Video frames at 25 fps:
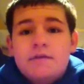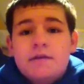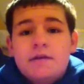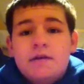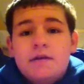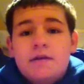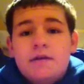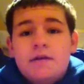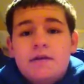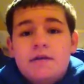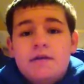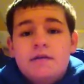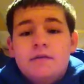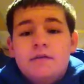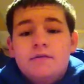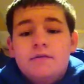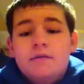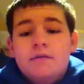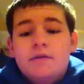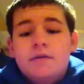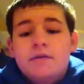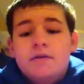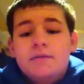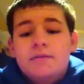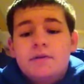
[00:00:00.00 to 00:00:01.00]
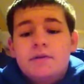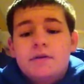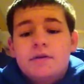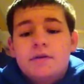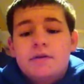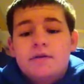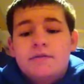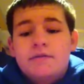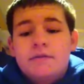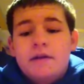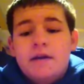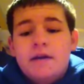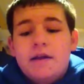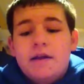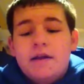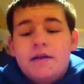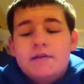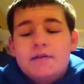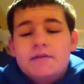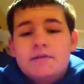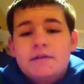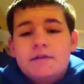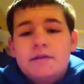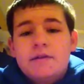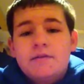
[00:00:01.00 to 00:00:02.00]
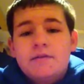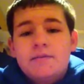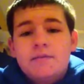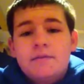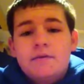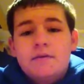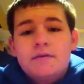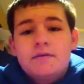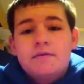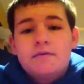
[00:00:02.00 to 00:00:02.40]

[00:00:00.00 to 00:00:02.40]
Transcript: And we're gonna put in a fat ass dip.